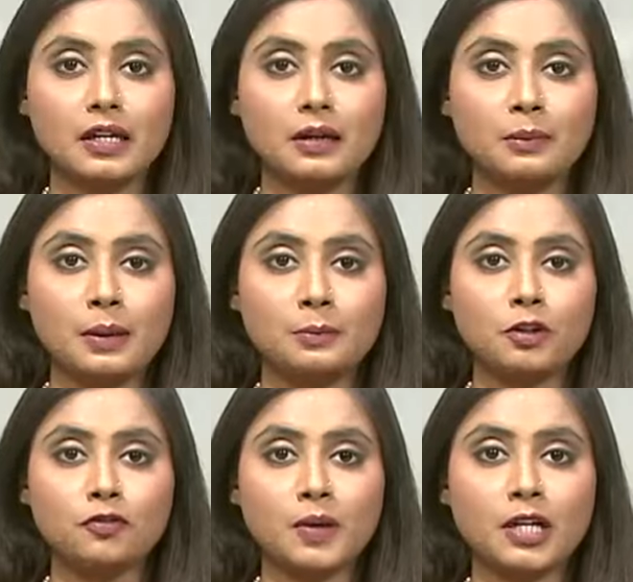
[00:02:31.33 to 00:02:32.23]
Member
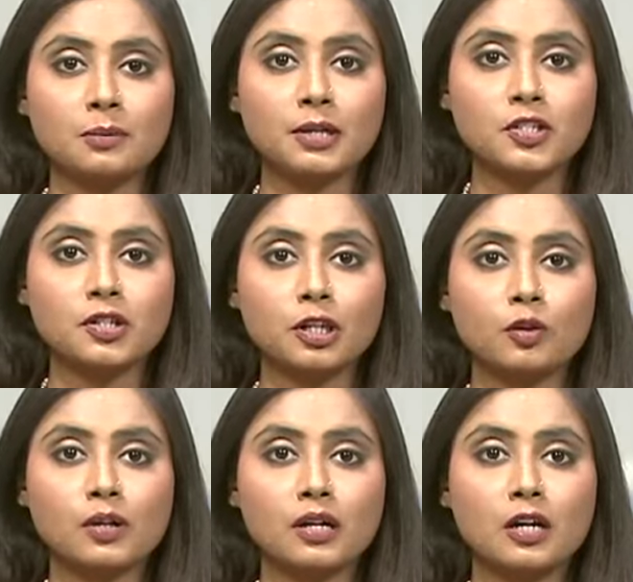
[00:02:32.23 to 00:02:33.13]
of Parliament in the
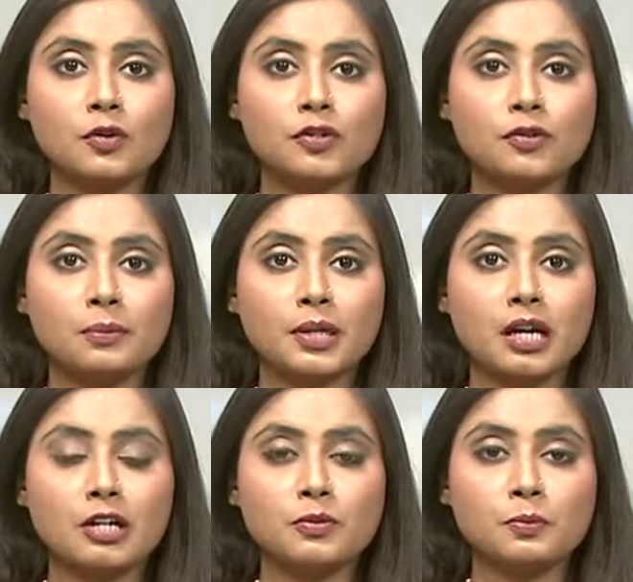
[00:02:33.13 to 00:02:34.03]
lower house from
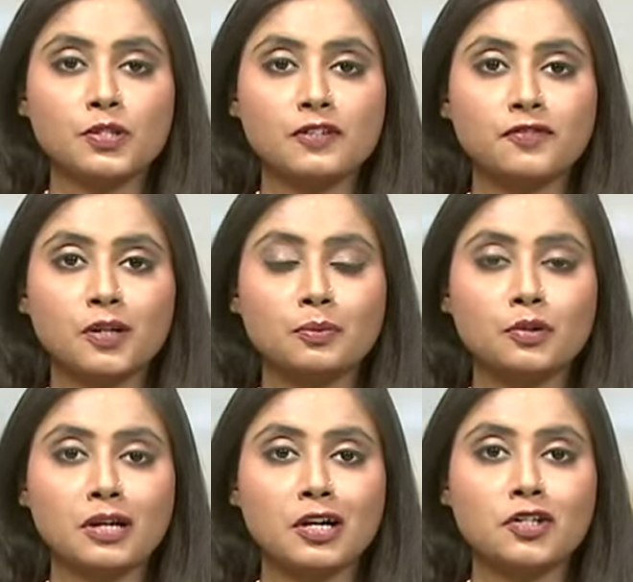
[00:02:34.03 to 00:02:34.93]
Bihar's Muzaffarpur,
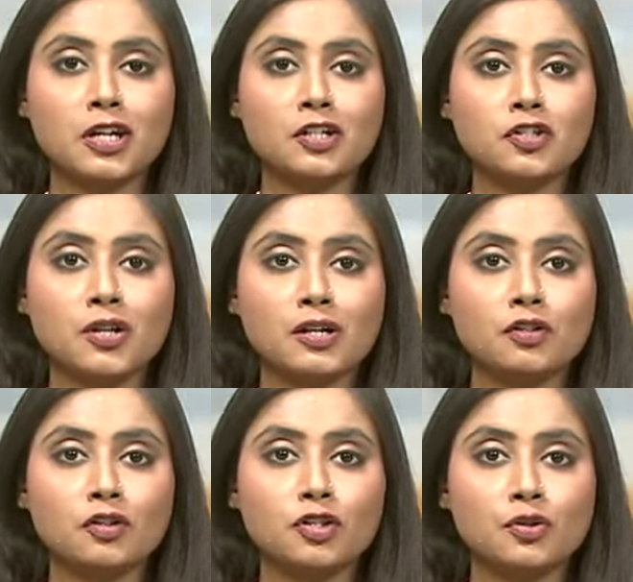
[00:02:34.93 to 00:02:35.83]
Ajay Nishad, on
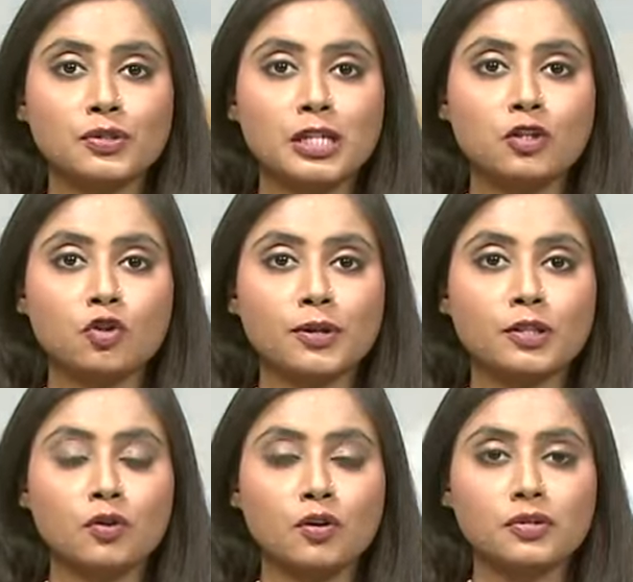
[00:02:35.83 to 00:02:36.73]
Tuesday joined the
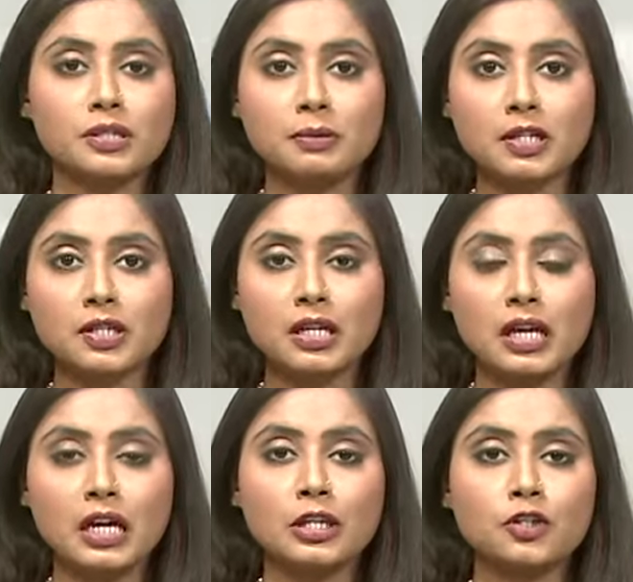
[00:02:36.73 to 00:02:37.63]
Congress party.
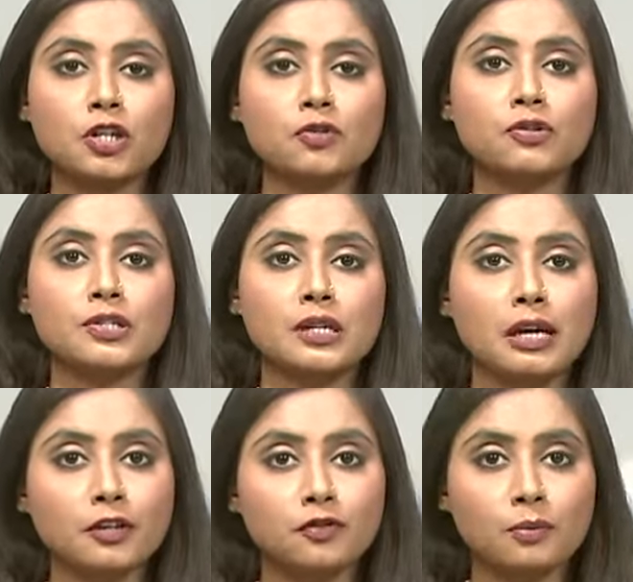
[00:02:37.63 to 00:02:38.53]
Nishad resigned
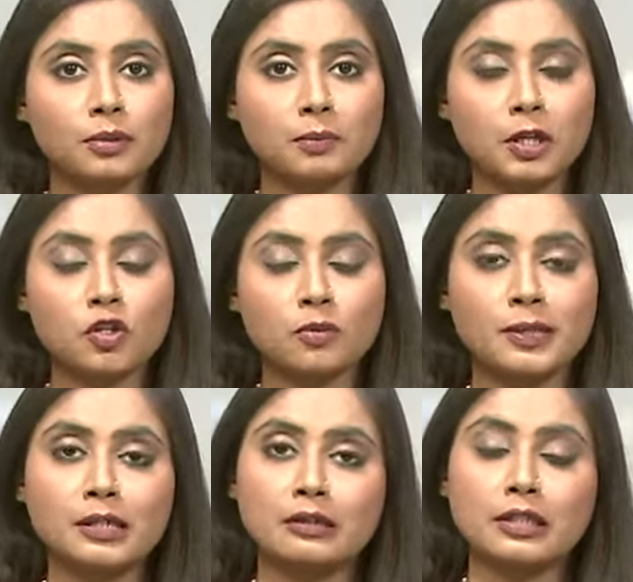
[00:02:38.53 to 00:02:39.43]
from the BJP
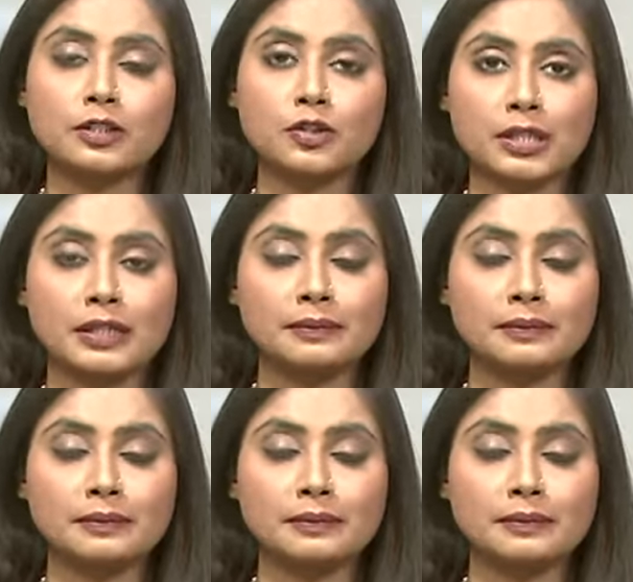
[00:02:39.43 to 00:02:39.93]
earlier today.